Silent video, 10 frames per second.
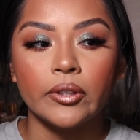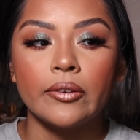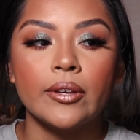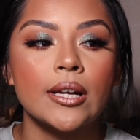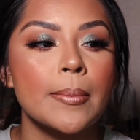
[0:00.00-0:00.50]

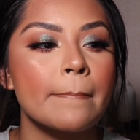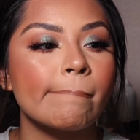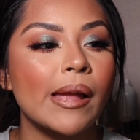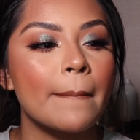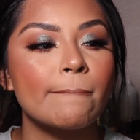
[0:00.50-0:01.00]
Living
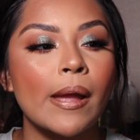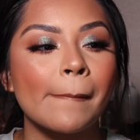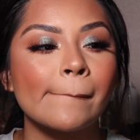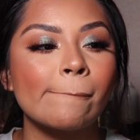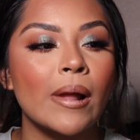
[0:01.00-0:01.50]

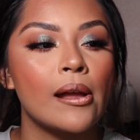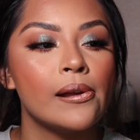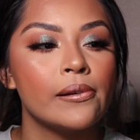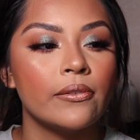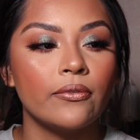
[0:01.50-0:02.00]

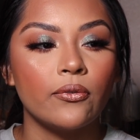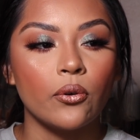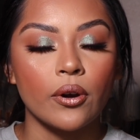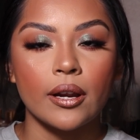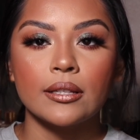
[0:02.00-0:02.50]

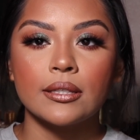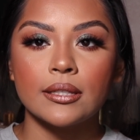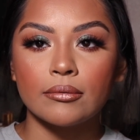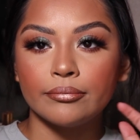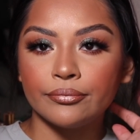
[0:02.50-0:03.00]
for
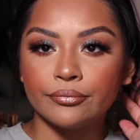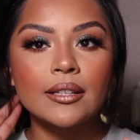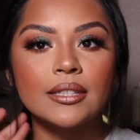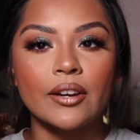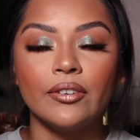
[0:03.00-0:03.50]
it.
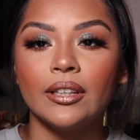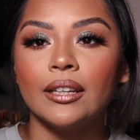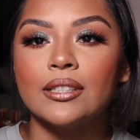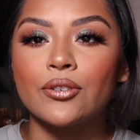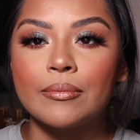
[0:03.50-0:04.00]

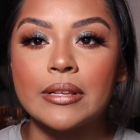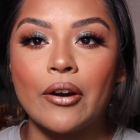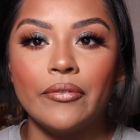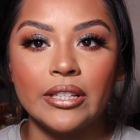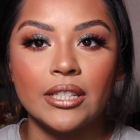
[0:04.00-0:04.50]
Definitely screams
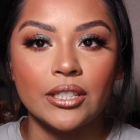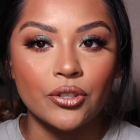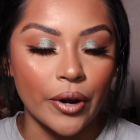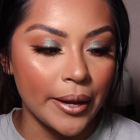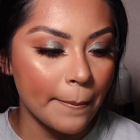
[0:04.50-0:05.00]
out vintage,
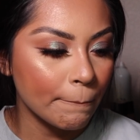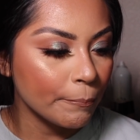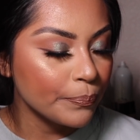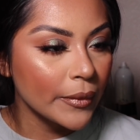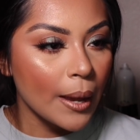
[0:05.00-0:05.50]
right?
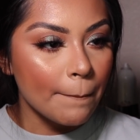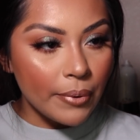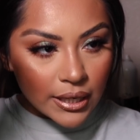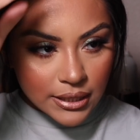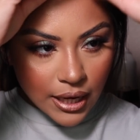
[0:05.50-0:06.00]

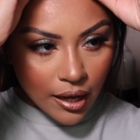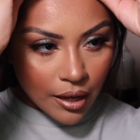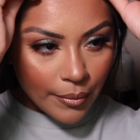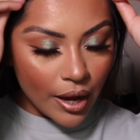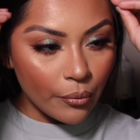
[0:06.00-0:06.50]
But
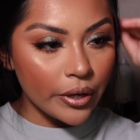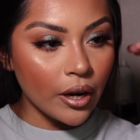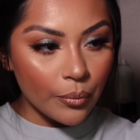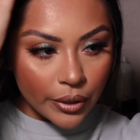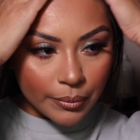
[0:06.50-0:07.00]
we are
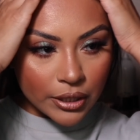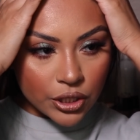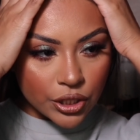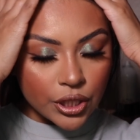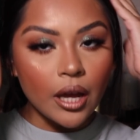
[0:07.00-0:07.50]
pretty
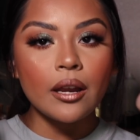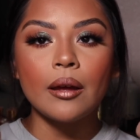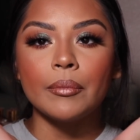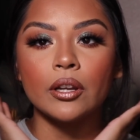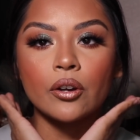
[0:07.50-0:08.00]
much done.
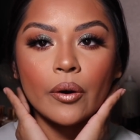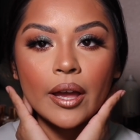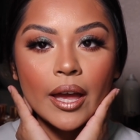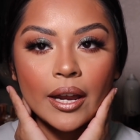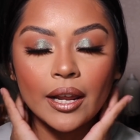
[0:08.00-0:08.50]
I'm gonna go
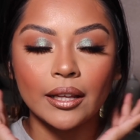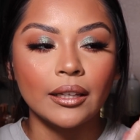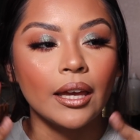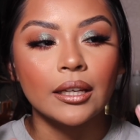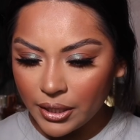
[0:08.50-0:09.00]
ahead and
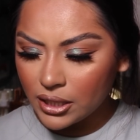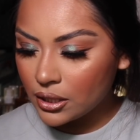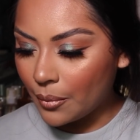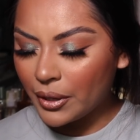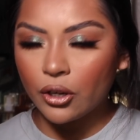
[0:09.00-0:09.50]
like
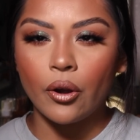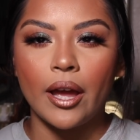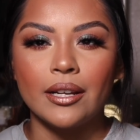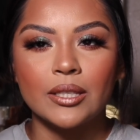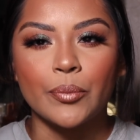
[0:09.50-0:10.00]
I'm gonna go
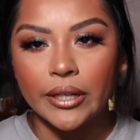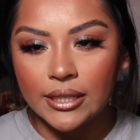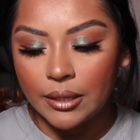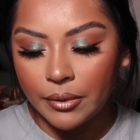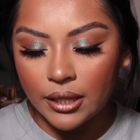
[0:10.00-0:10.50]
ahead and spray
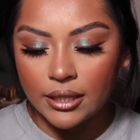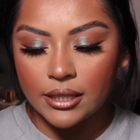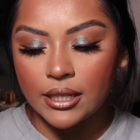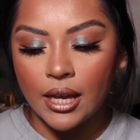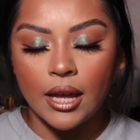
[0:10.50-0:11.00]
some of
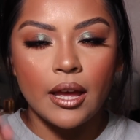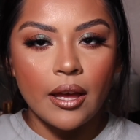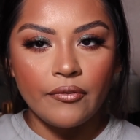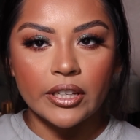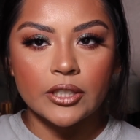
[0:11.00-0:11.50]
this
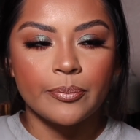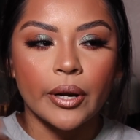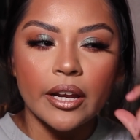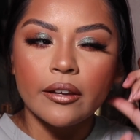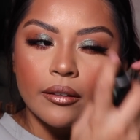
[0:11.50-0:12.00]
Fix
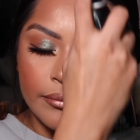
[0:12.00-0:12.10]
Spray